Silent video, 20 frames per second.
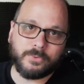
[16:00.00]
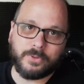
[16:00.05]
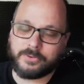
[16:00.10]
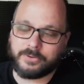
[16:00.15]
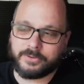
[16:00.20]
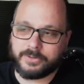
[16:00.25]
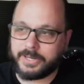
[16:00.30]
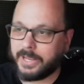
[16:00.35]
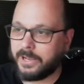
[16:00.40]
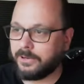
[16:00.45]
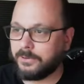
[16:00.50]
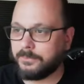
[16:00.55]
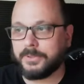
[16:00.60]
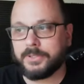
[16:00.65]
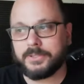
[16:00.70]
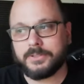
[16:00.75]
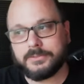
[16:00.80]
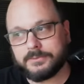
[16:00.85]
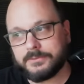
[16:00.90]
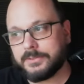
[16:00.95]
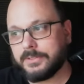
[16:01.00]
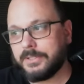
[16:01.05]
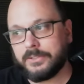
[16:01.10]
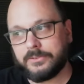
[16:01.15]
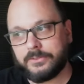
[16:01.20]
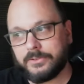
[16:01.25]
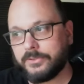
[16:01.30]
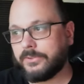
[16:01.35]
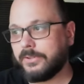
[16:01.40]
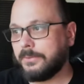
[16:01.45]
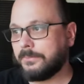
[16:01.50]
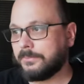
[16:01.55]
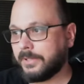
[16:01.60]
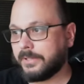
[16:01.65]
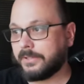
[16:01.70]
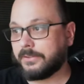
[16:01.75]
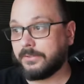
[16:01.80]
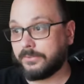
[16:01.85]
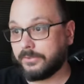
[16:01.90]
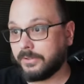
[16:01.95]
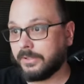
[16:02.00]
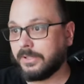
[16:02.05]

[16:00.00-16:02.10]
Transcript: when they're down, but it just seems like there's